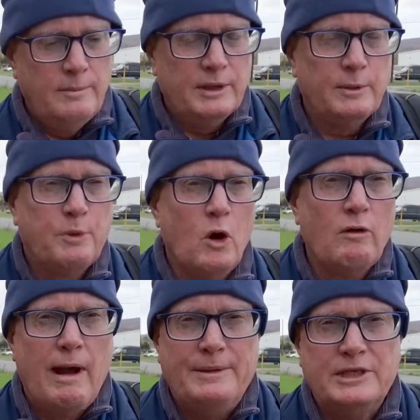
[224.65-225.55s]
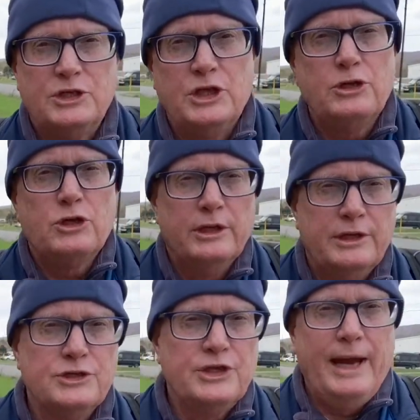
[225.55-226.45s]
But the program is essentially
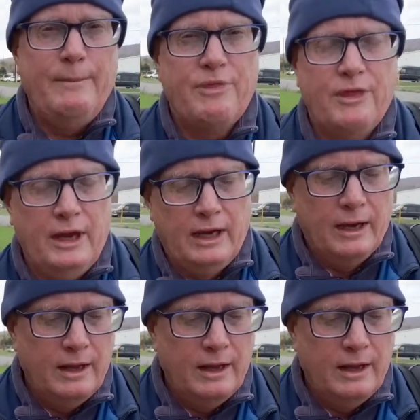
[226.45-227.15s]
the same thing,